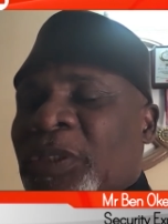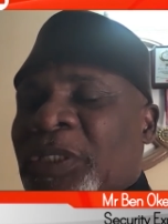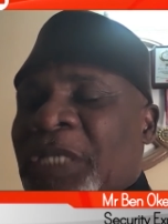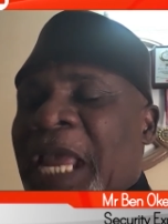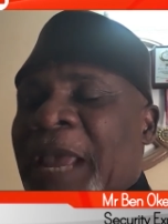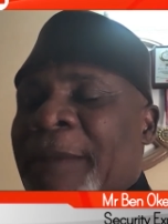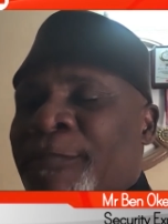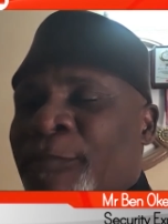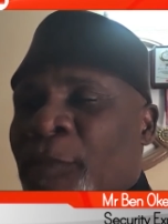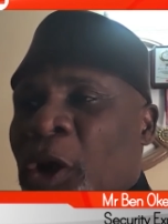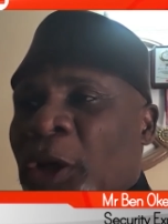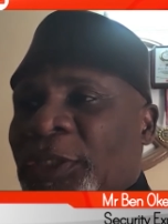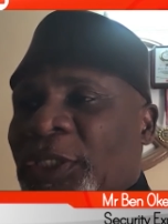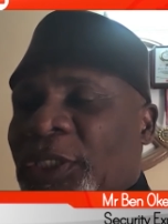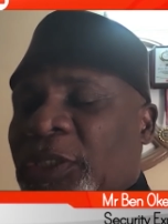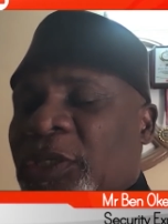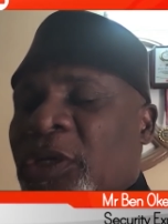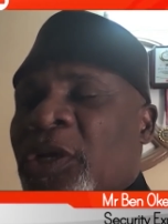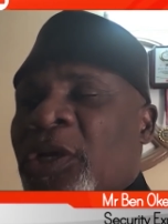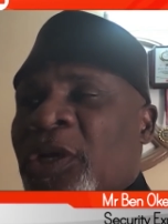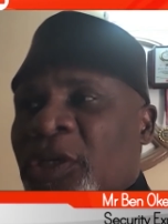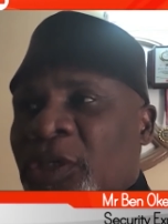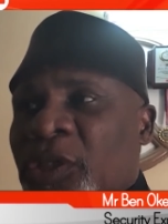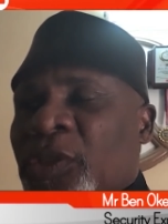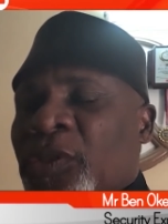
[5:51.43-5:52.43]
mosque,
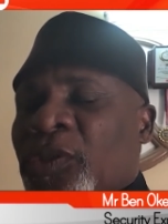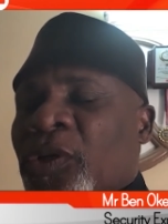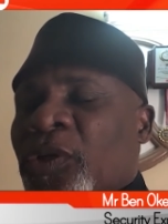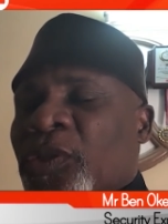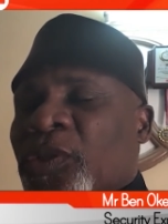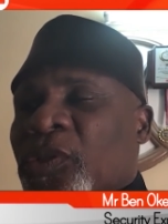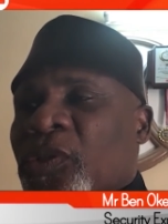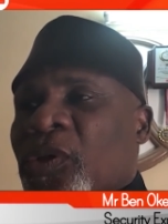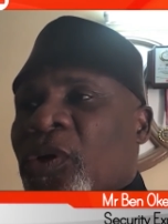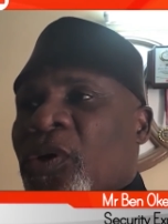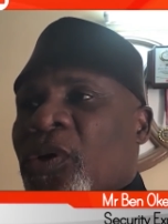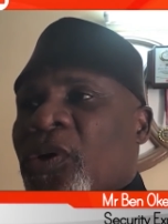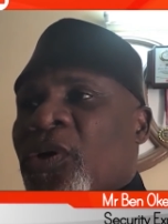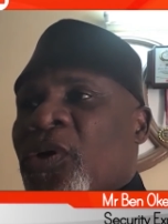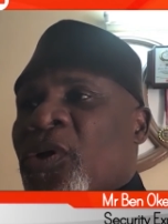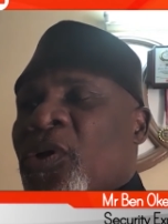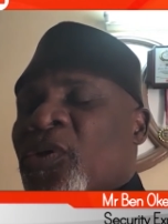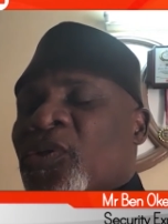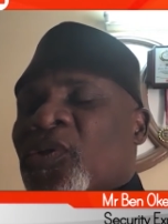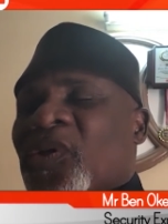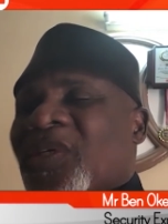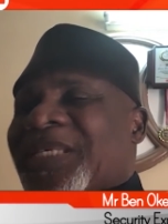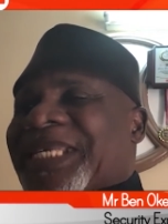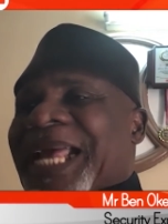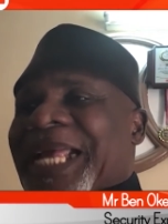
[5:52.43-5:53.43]
you know. So
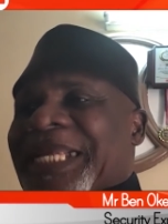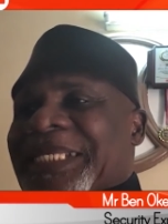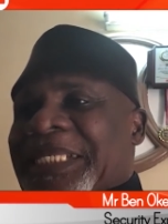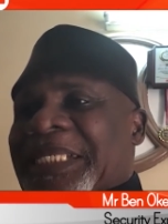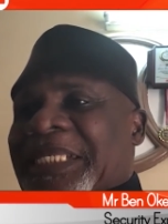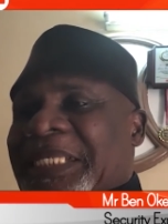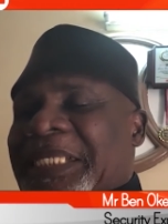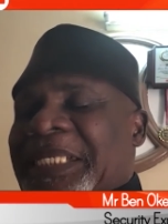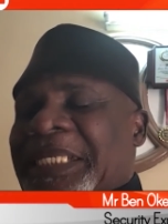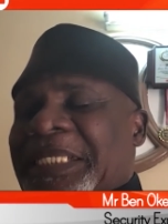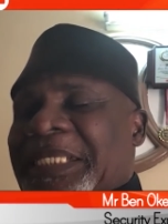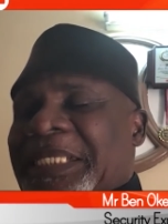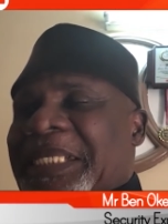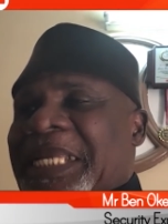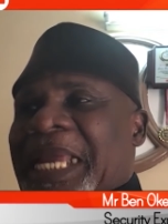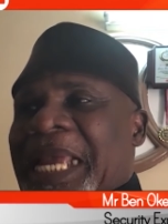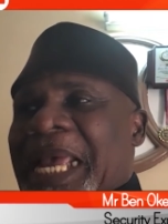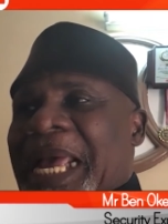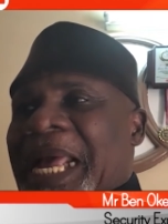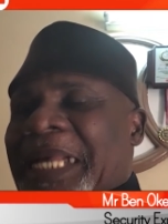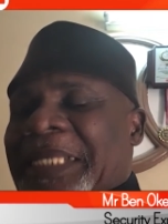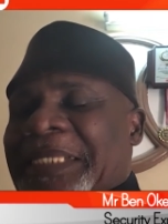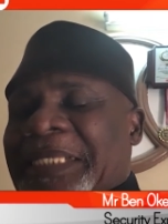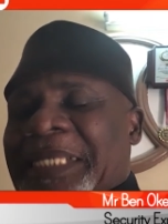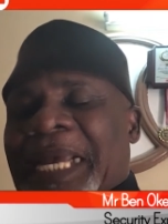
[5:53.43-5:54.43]
those are the things they
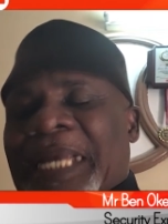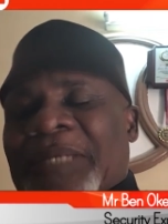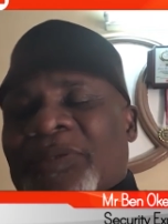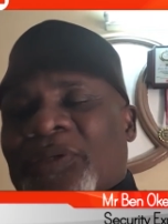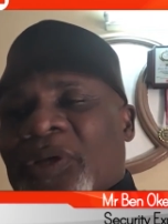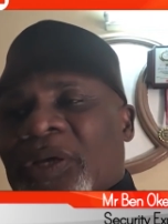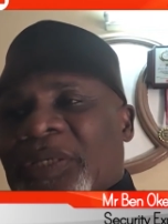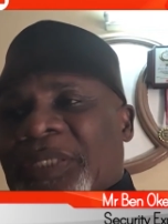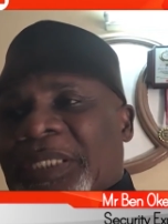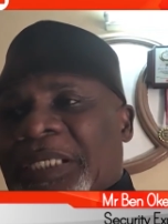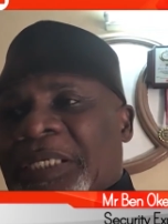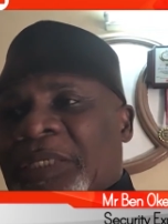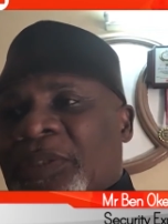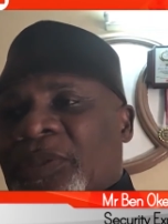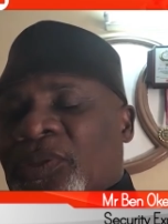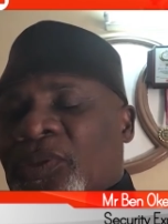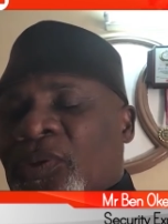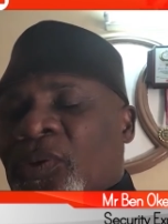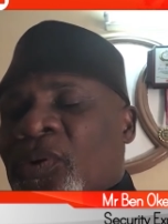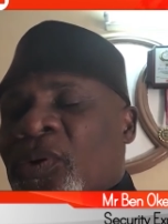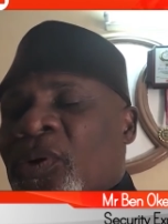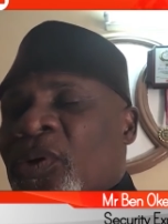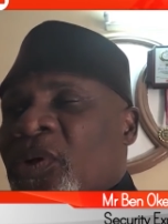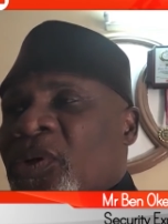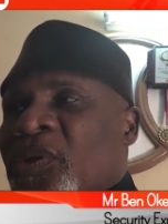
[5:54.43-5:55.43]
are they are just
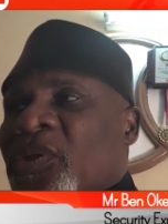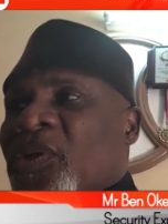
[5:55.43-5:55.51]
into.